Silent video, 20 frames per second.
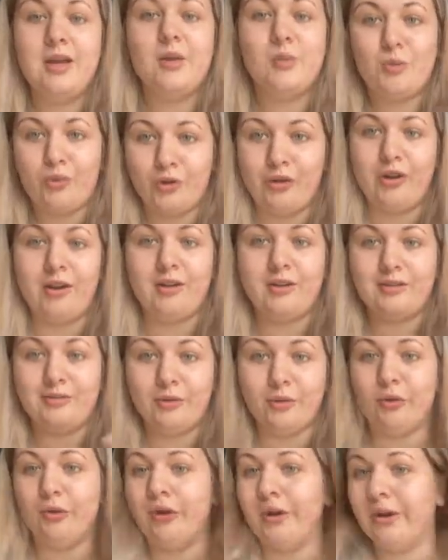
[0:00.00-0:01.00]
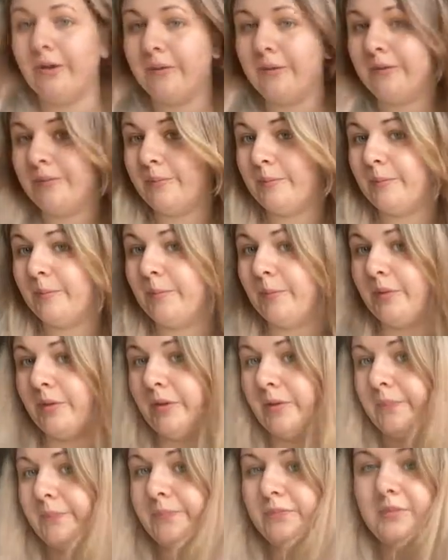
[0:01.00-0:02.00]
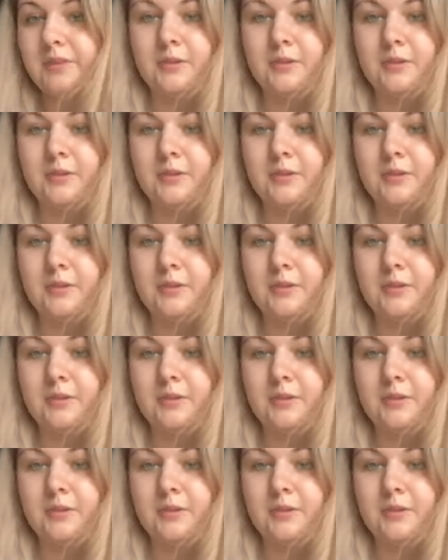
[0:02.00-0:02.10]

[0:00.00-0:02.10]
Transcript: products for it but